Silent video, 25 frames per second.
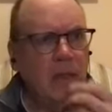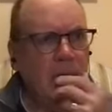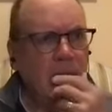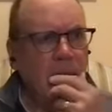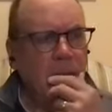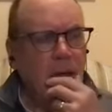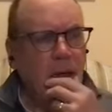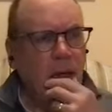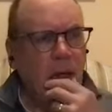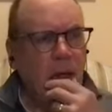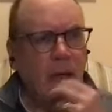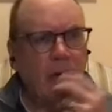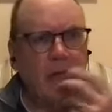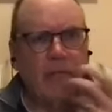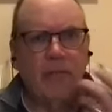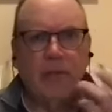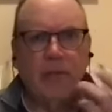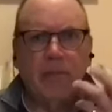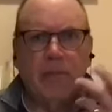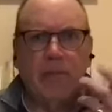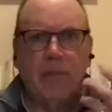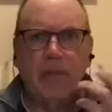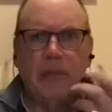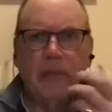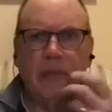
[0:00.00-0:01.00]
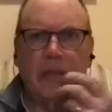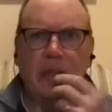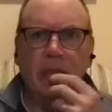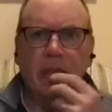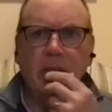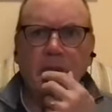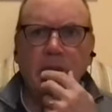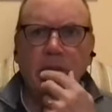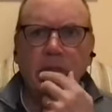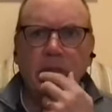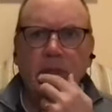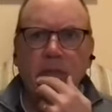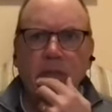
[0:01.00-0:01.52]
often
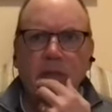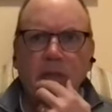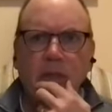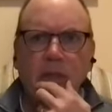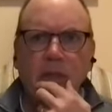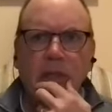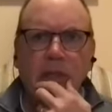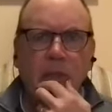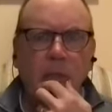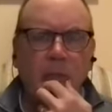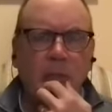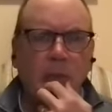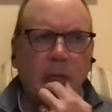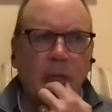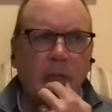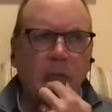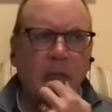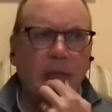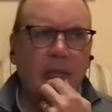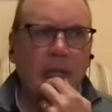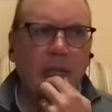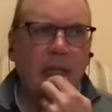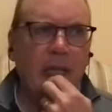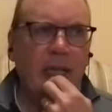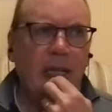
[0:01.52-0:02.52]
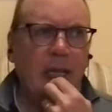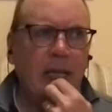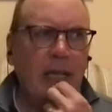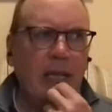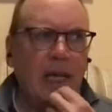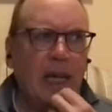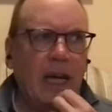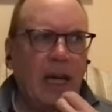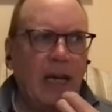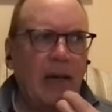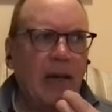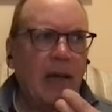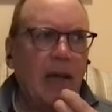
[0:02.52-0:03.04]
misunderstood that that
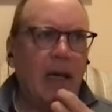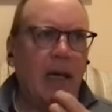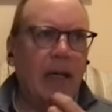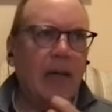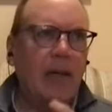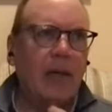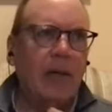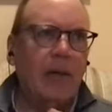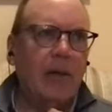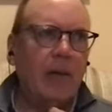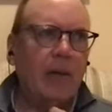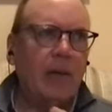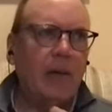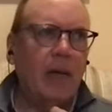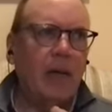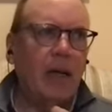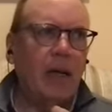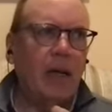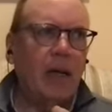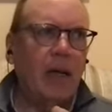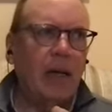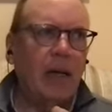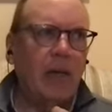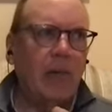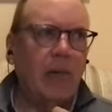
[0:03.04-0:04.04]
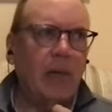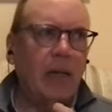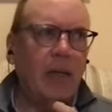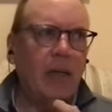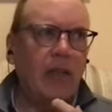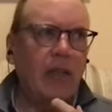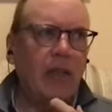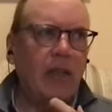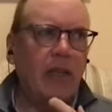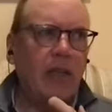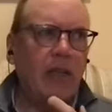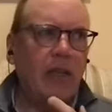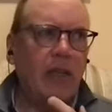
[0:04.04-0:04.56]
I, I I really
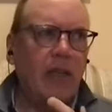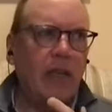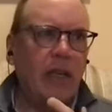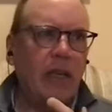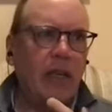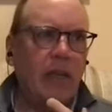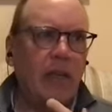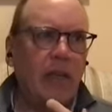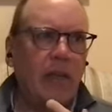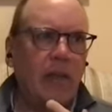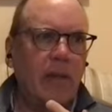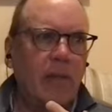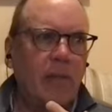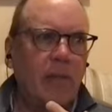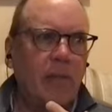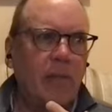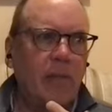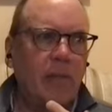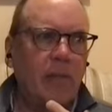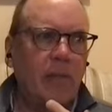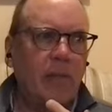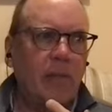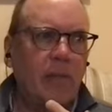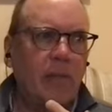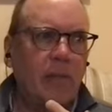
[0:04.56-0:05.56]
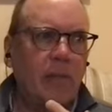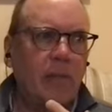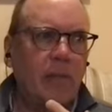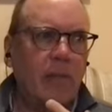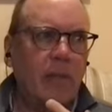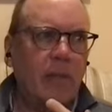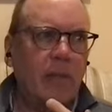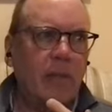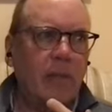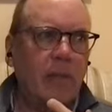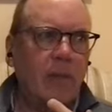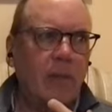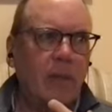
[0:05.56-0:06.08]
think that
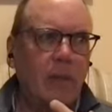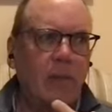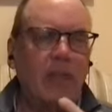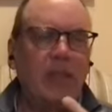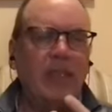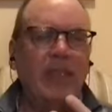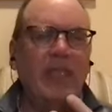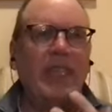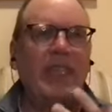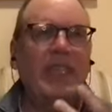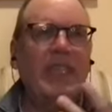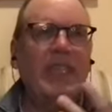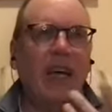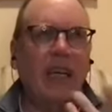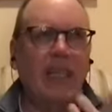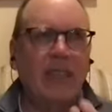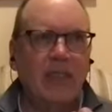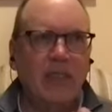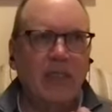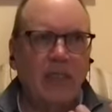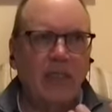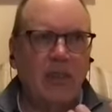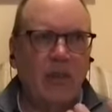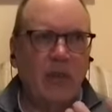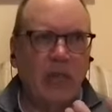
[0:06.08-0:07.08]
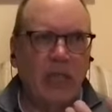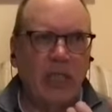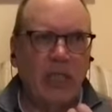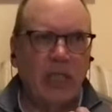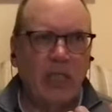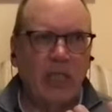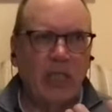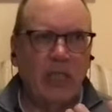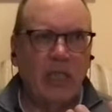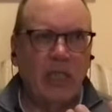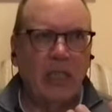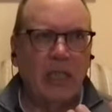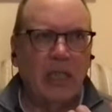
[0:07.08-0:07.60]
when we say
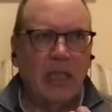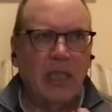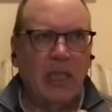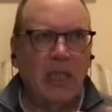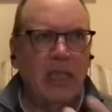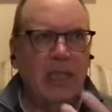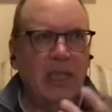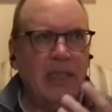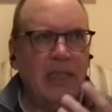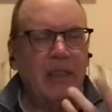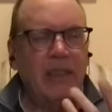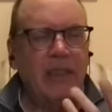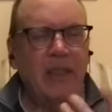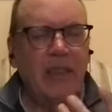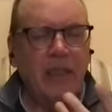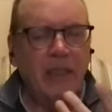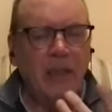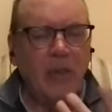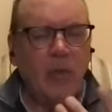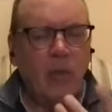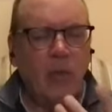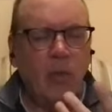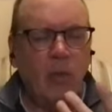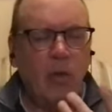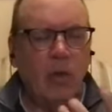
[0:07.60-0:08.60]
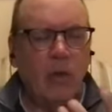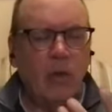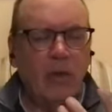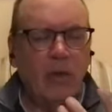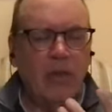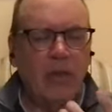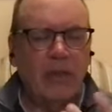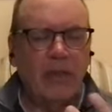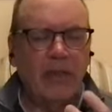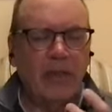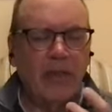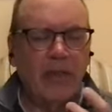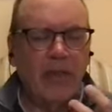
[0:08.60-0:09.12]
concentration, it's another word
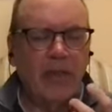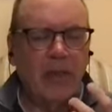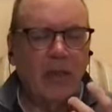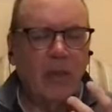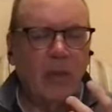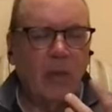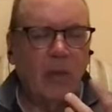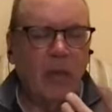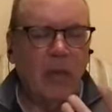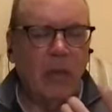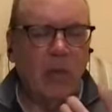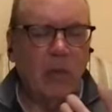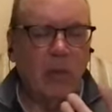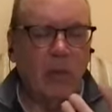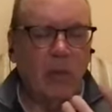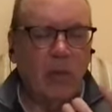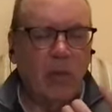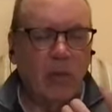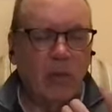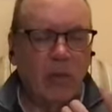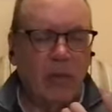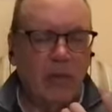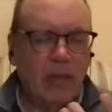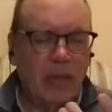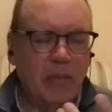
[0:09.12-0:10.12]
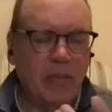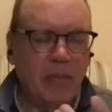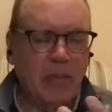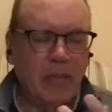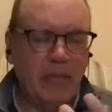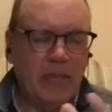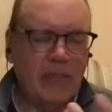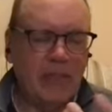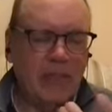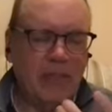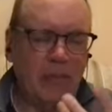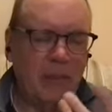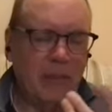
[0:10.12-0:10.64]
that's not the right word, but
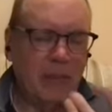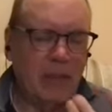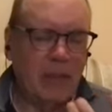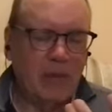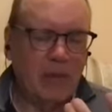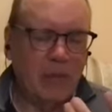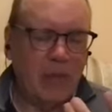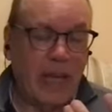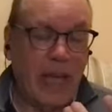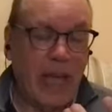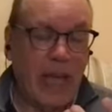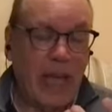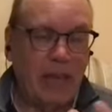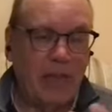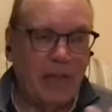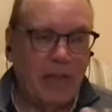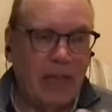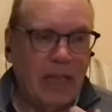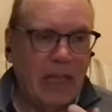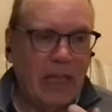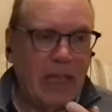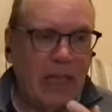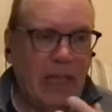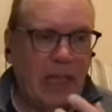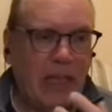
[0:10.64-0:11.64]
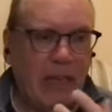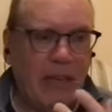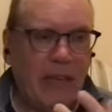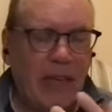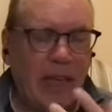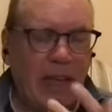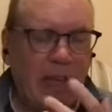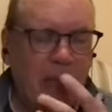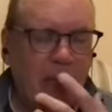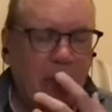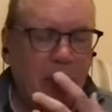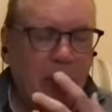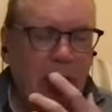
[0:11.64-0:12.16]
it's the best we have.
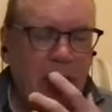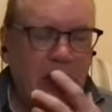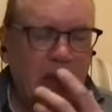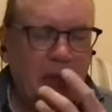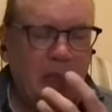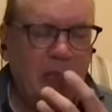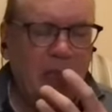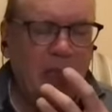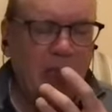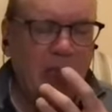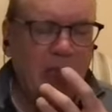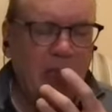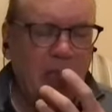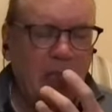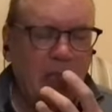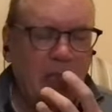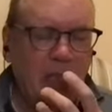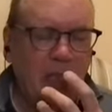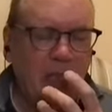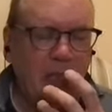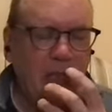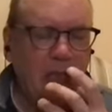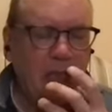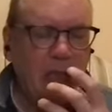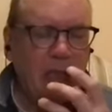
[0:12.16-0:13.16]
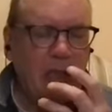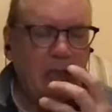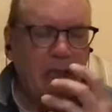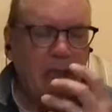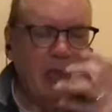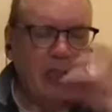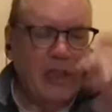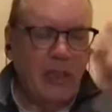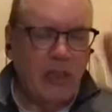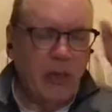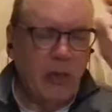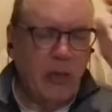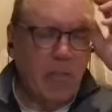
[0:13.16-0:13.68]
That makes you think
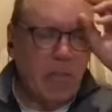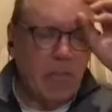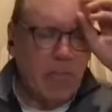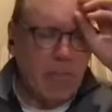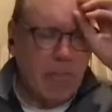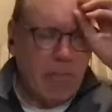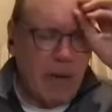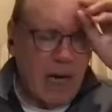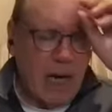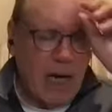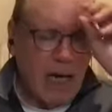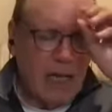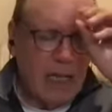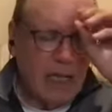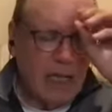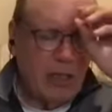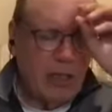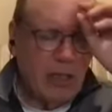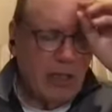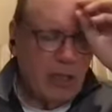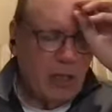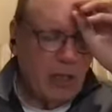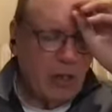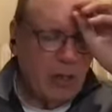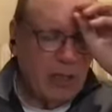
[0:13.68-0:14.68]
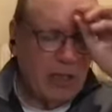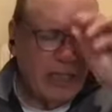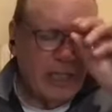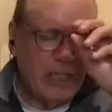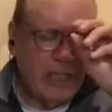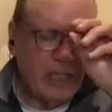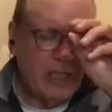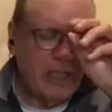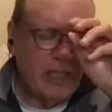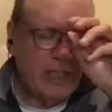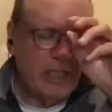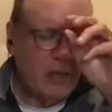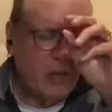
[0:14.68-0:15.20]
that your mind, that your
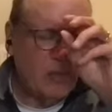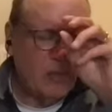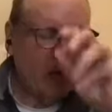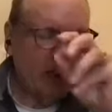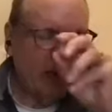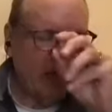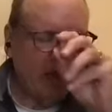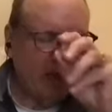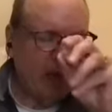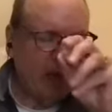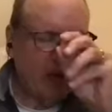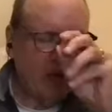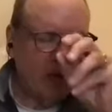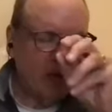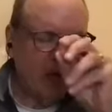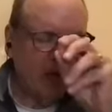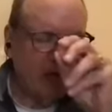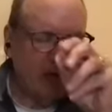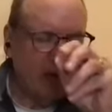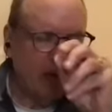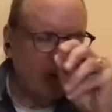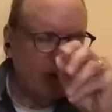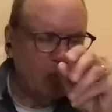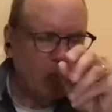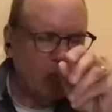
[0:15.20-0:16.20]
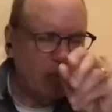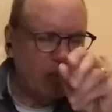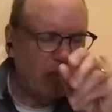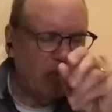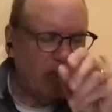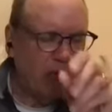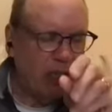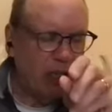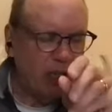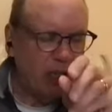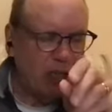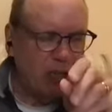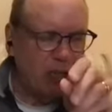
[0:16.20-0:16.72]
attention is really focused on this one
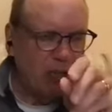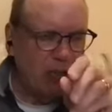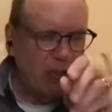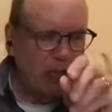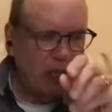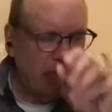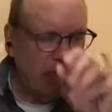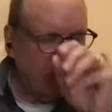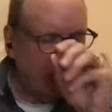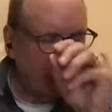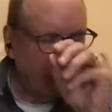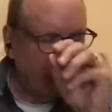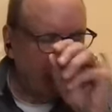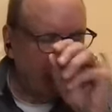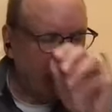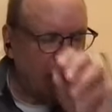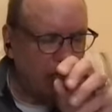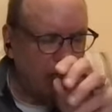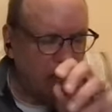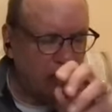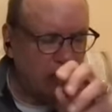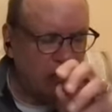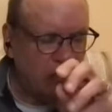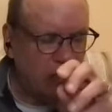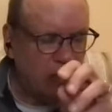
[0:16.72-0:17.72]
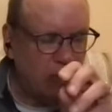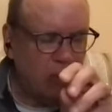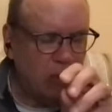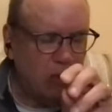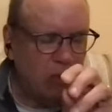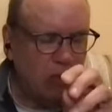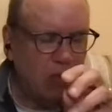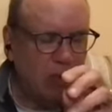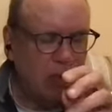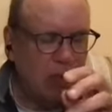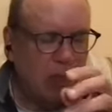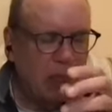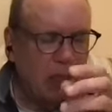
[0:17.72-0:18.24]
thing and you're concentrating on
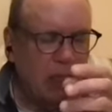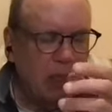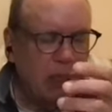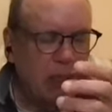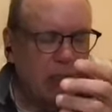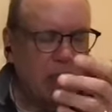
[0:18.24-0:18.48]
it. To